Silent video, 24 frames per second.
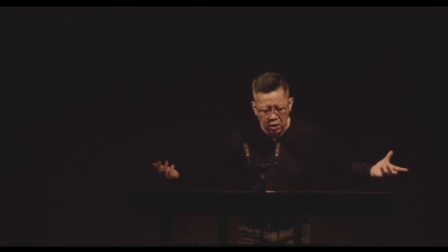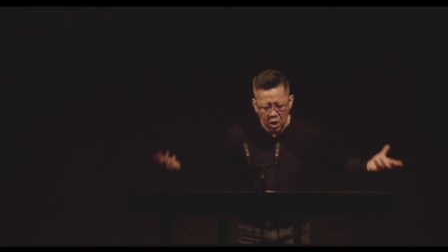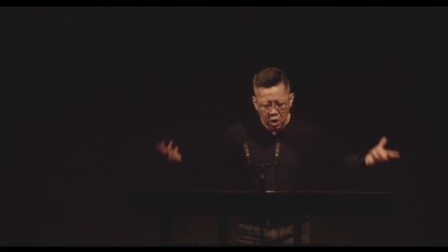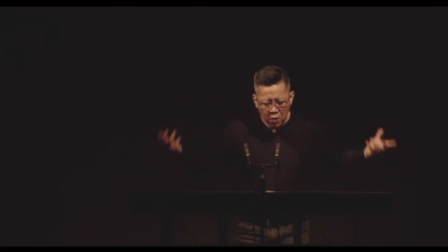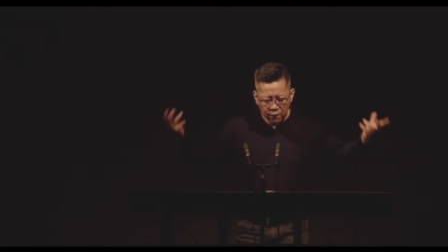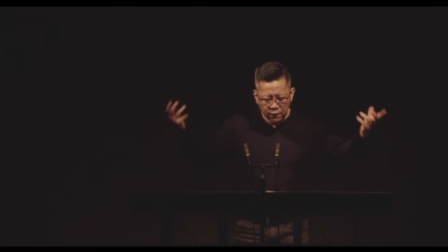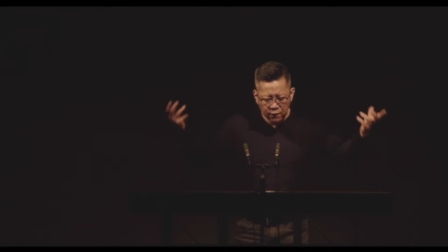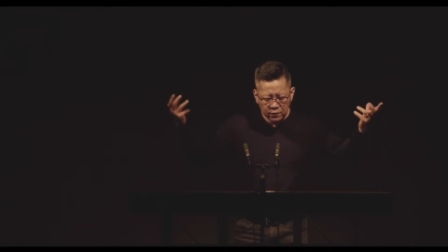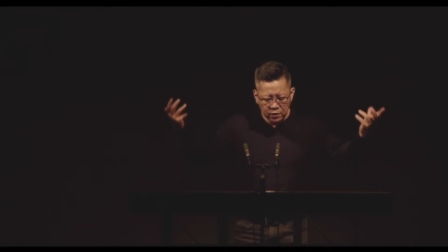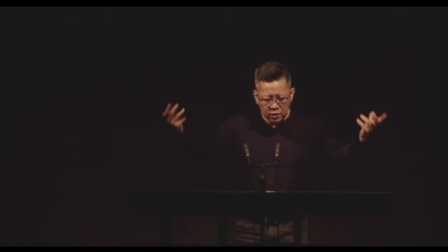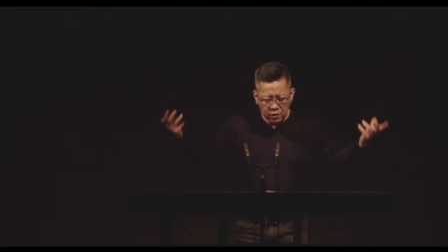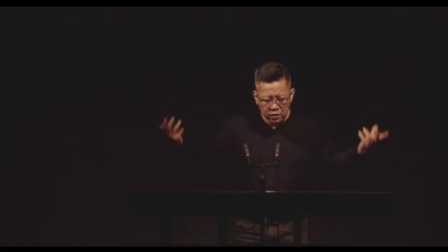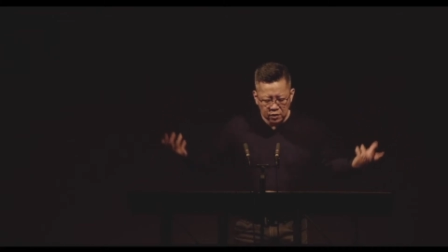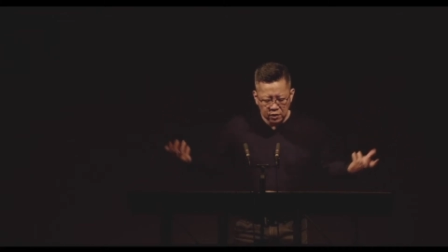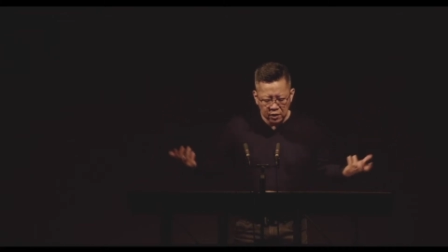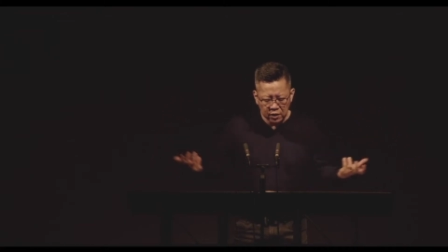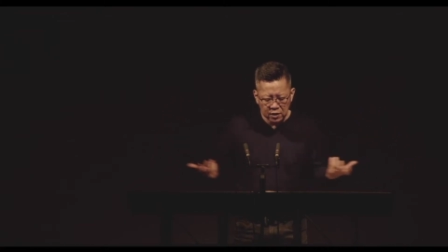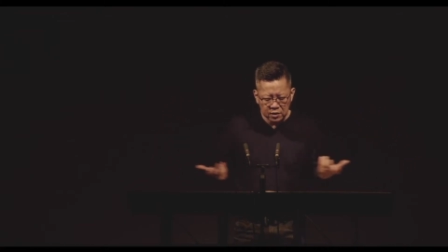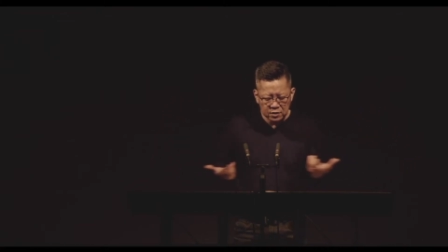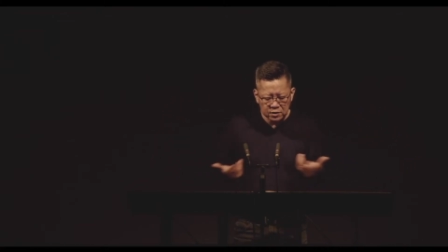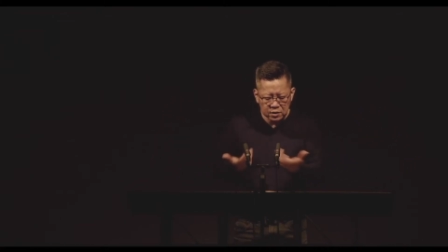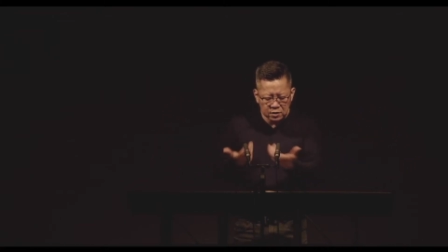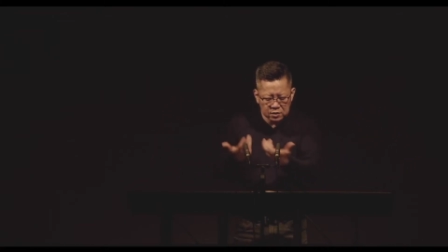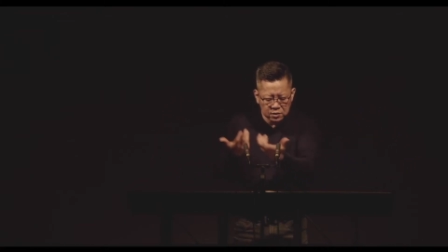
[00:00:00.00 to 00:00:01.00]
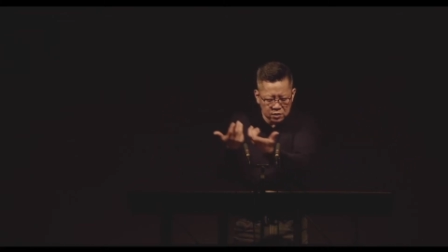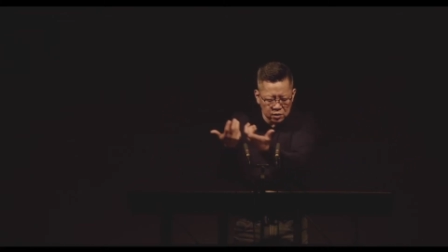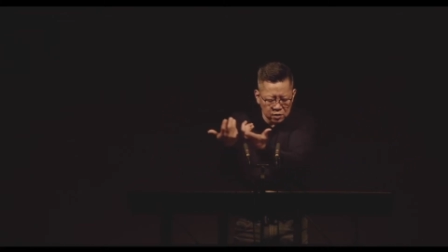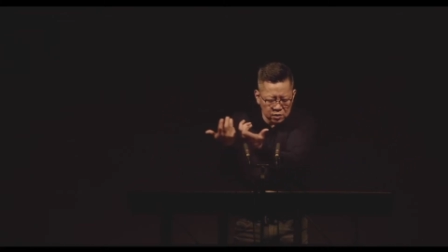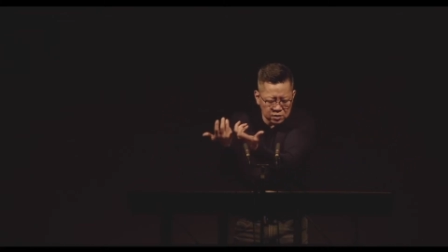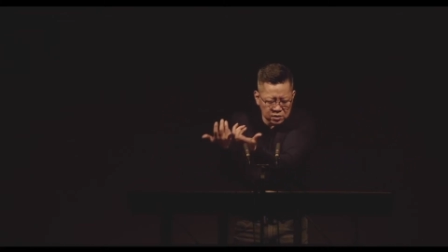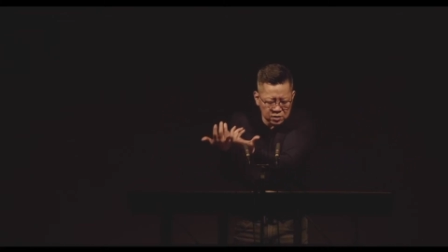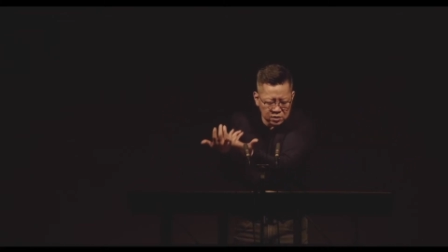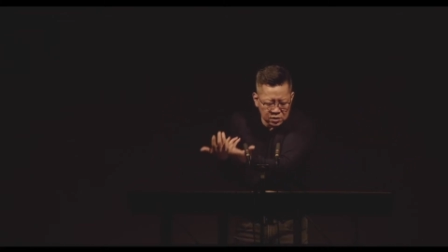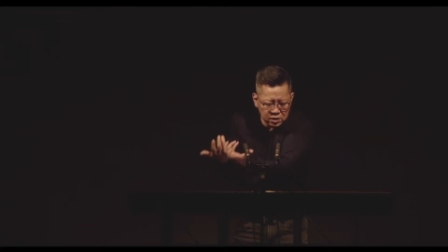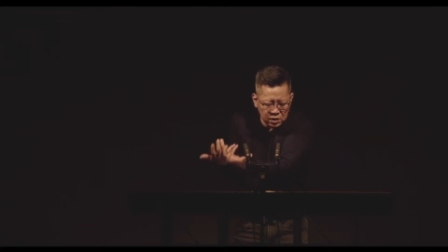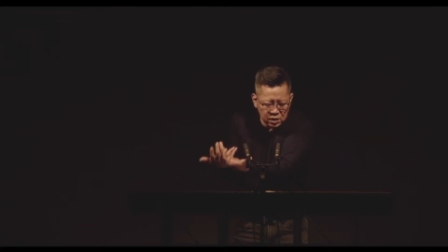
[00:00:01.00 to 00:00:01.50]
For the things that are
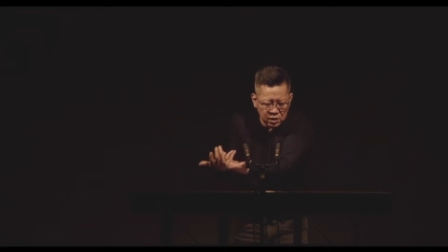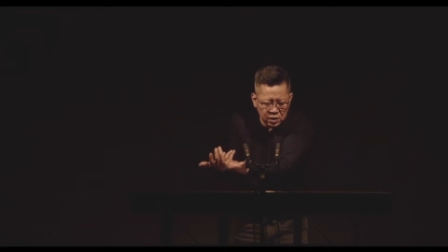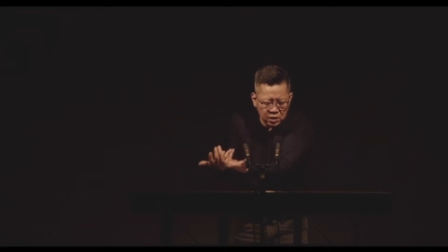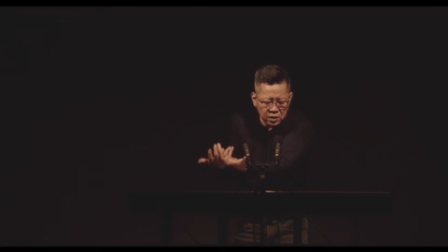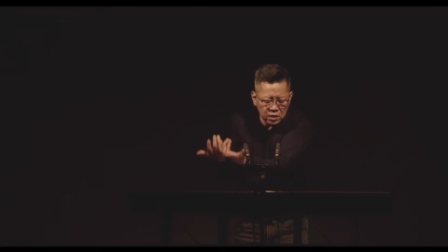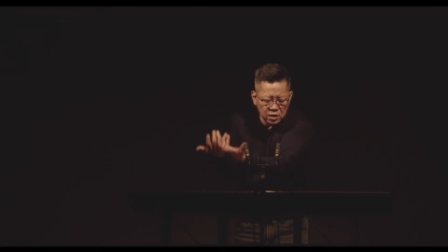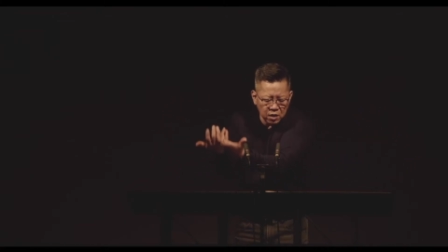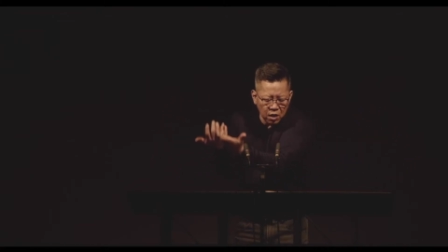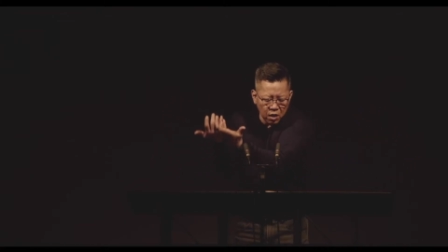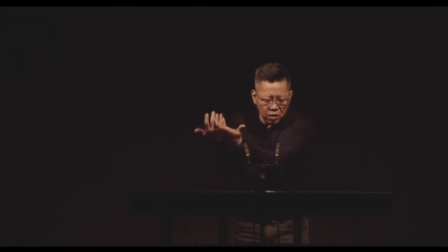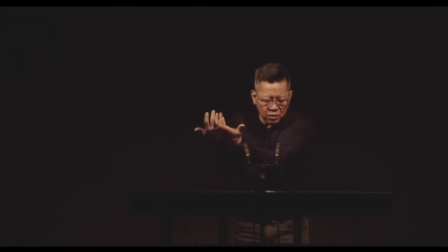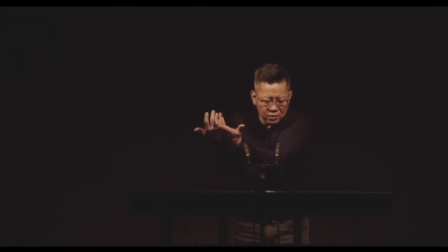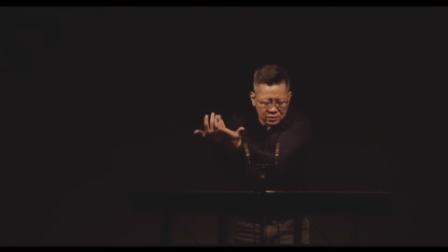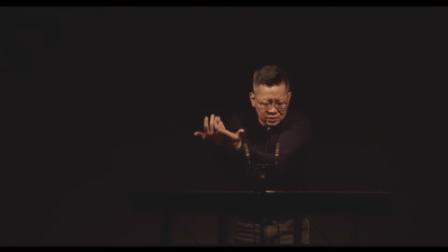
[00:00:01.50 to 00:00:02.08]
seen are